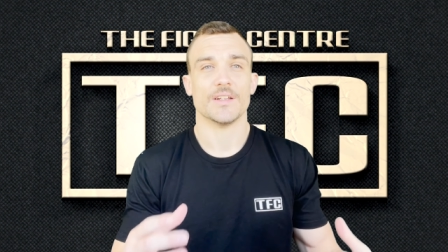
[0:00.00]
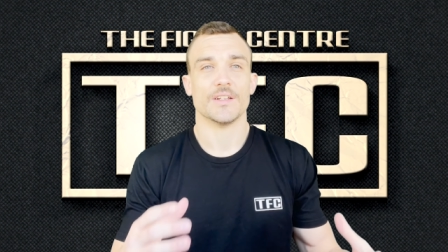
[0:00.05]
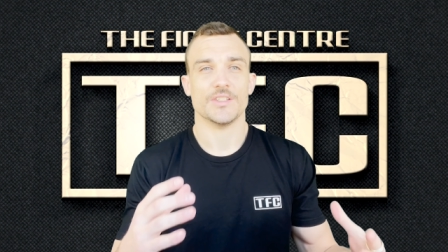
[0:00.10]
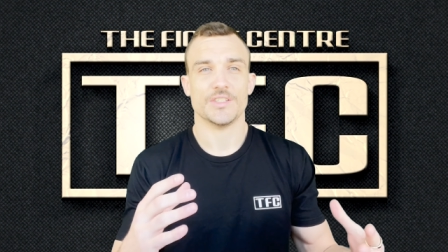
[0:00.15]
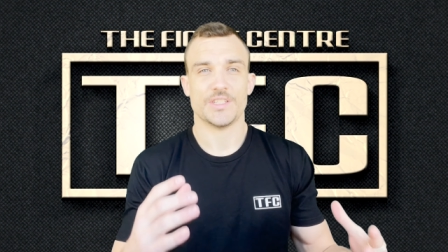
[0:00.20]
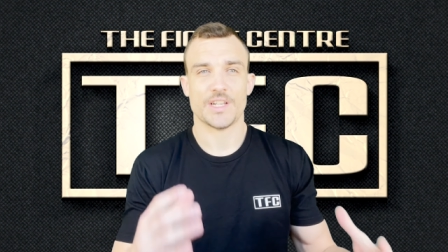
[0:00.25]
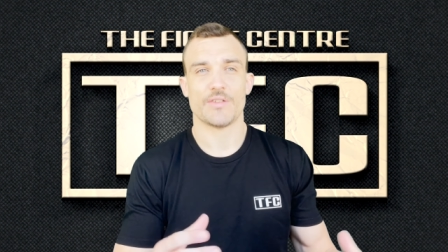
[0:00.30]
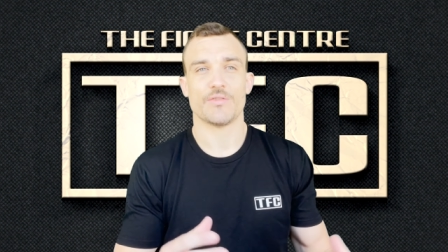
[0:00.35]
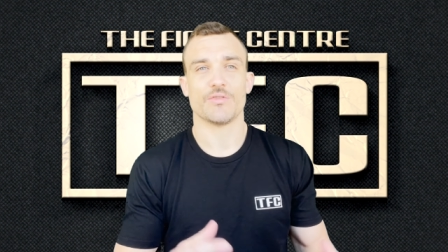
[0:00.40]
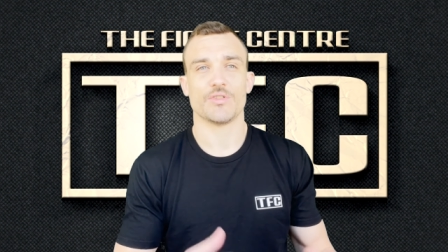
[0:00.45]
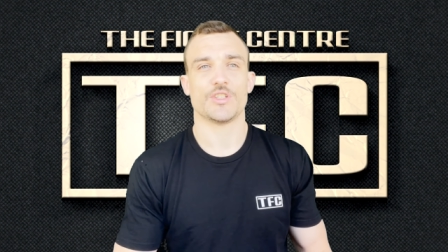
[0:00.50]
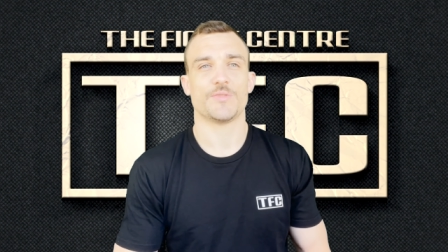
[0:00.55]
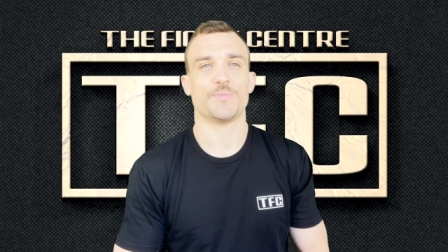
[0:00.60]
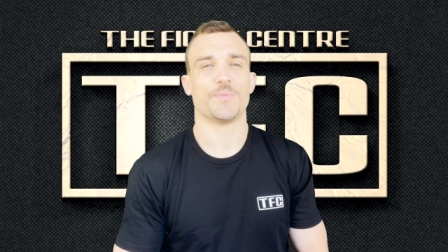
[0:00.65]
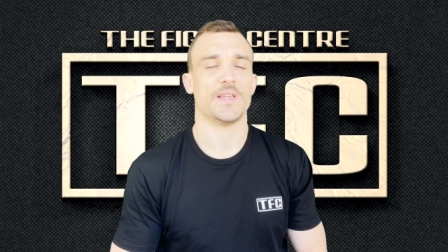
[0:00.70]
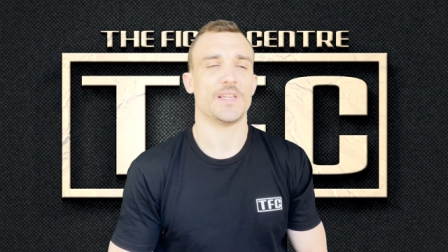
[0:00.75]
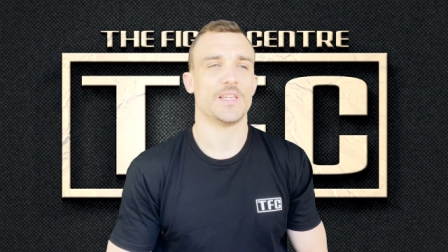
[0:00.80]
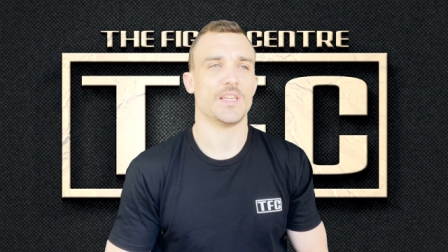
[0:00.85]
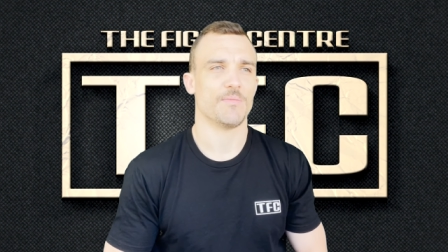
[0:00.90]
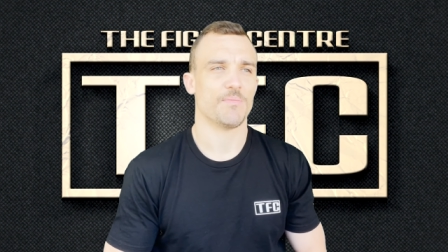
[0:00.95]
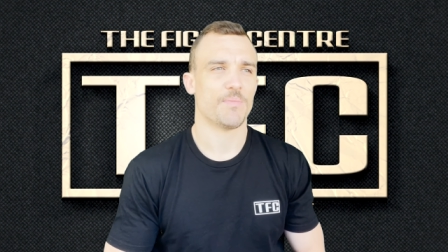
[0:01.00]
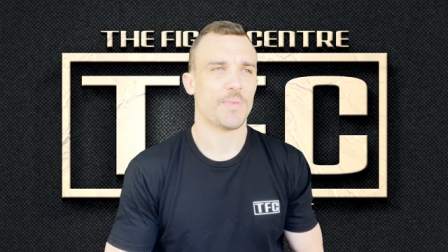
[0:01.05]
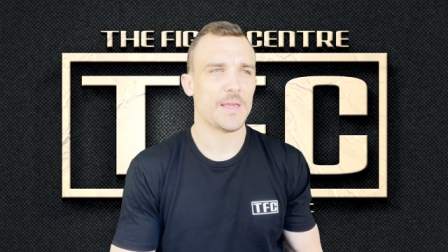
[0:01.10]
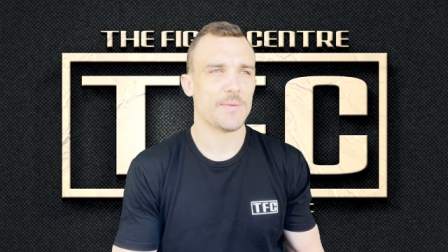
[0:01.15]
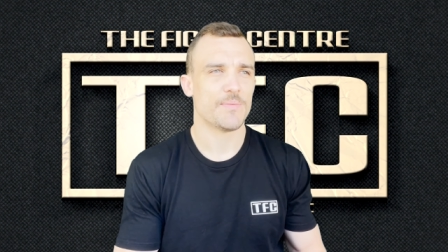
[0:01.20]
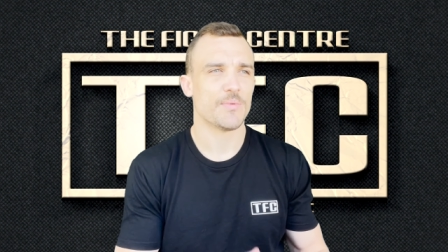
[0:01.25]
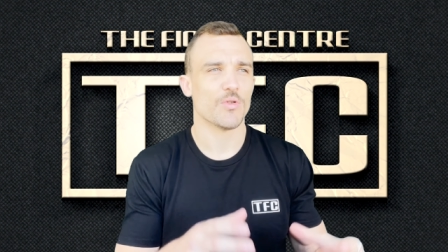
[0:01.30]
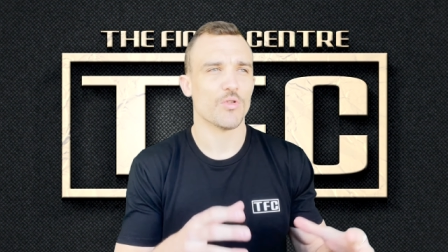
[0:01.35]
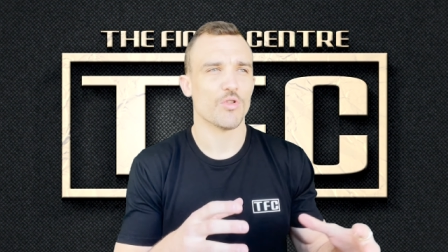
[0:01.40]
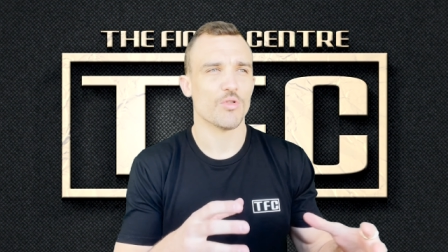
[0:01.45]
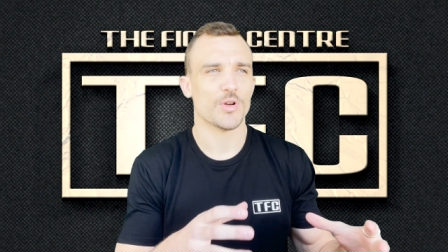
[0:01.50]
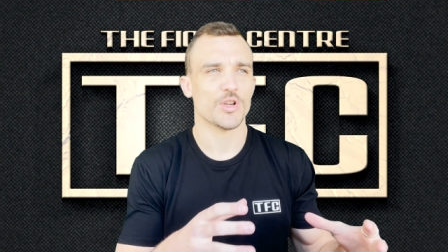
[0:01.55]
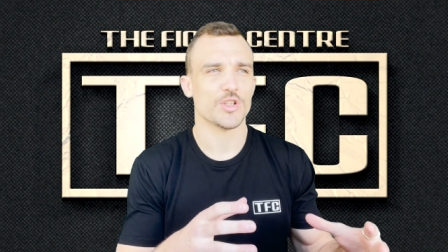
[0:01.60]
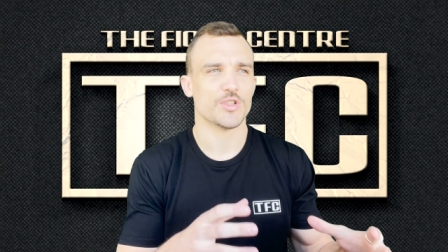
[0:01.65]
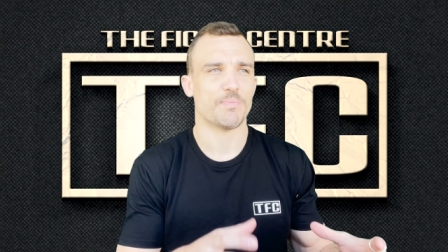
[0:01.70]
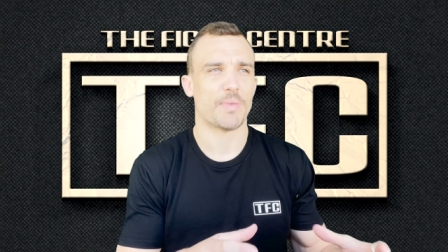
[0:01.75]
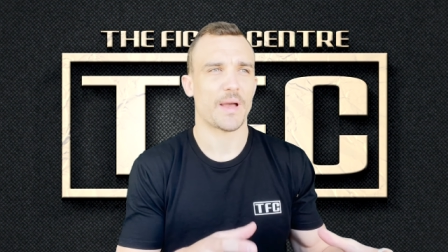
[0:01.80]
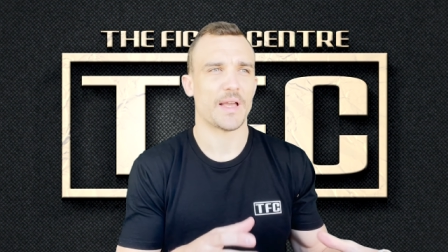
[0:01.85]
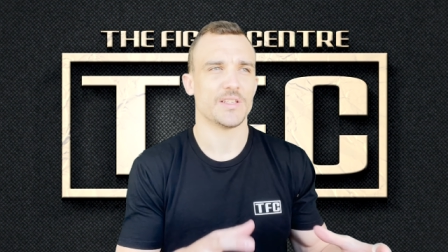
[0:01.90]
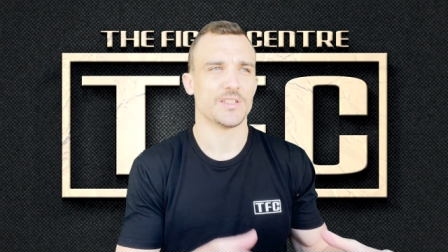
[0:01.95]
generally speaking, people
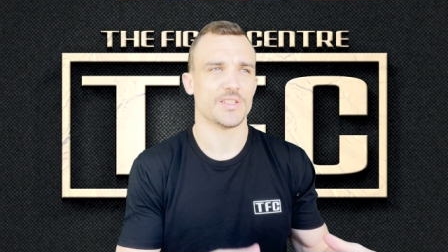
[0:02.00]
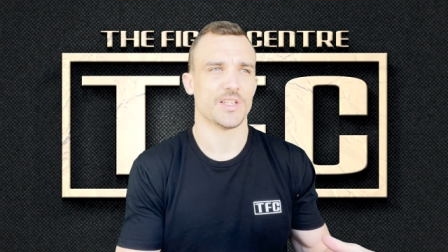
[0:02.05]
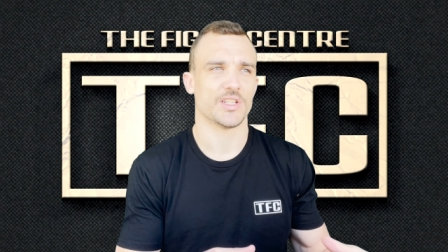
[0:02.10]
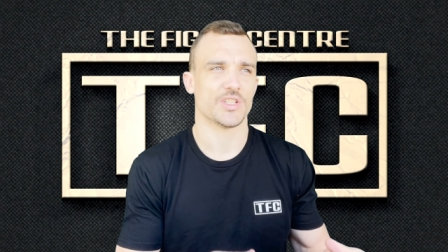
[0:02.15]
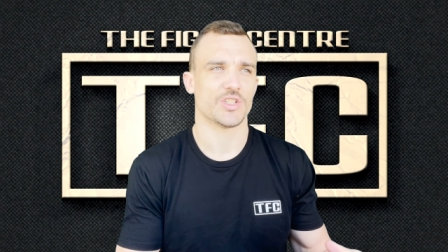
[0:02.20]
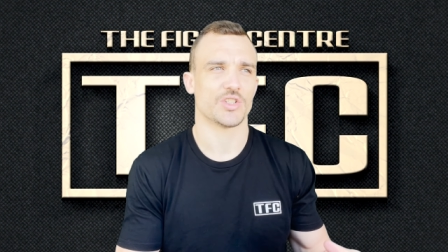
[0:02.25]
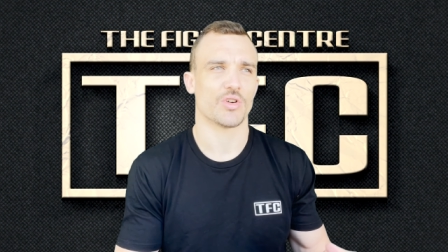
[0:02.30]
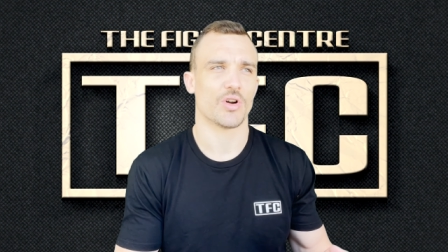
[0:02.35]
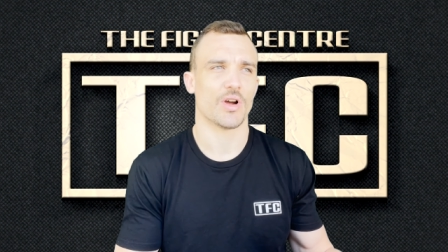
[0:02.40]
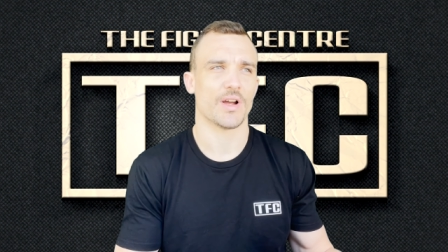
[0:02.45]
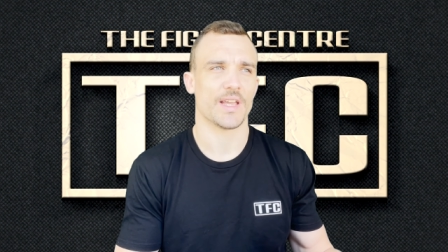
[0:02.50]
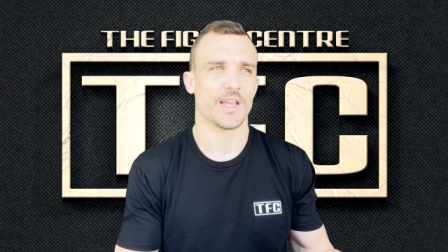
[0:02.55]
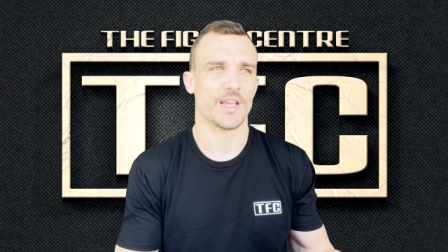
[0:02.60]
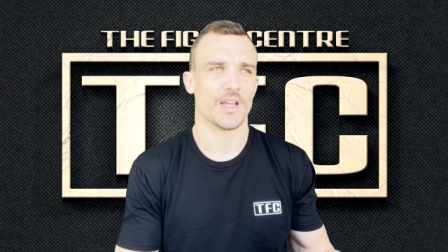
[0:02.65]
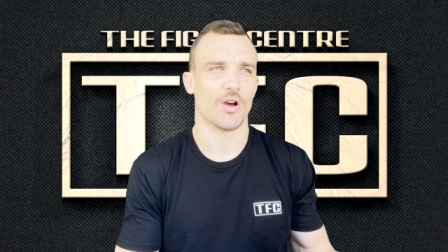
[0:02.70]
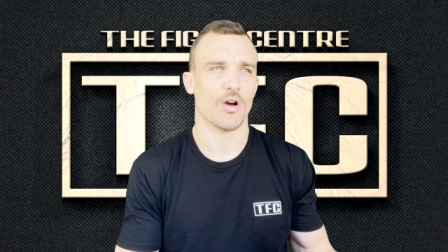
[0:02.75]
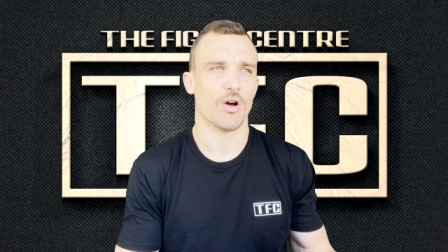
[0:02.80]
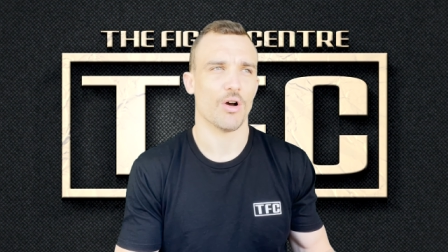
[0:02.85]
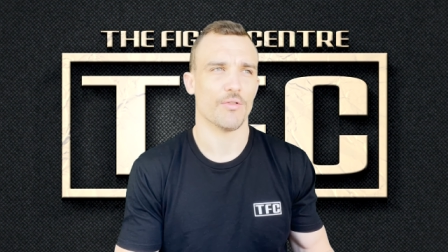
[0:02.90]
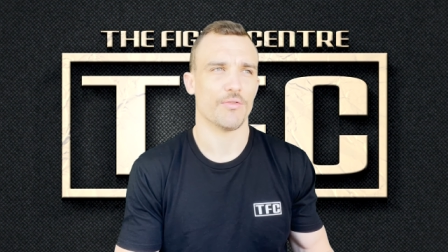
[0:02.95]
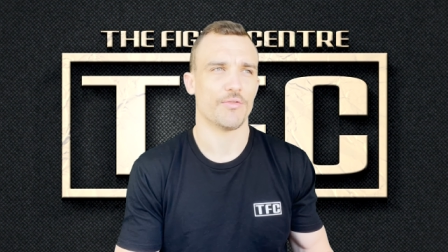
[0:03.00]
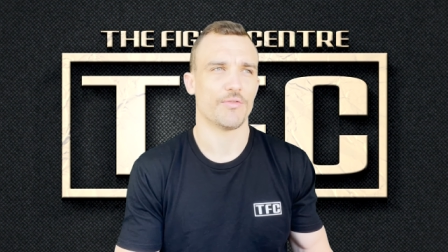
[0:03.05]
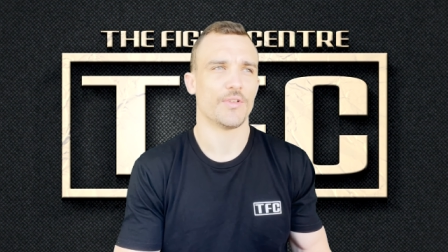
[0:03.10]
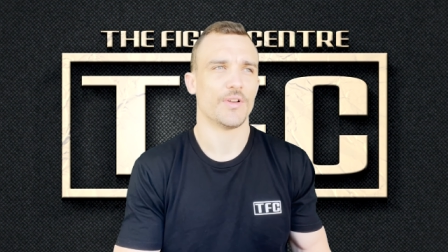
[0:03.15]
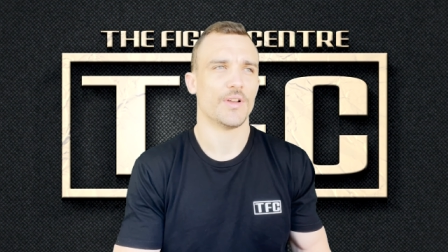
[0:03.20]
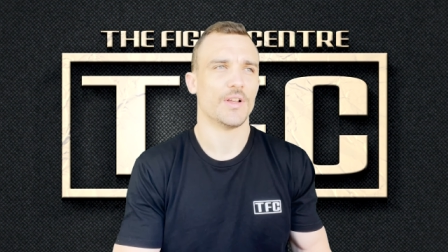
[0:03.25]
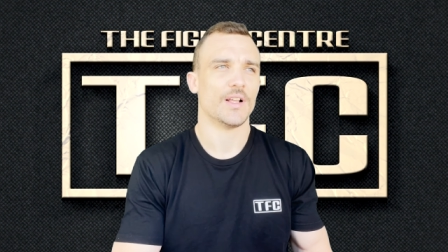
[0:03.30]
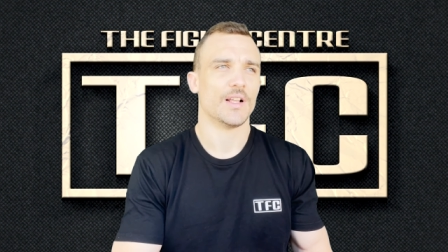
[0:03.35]
almost base their striking off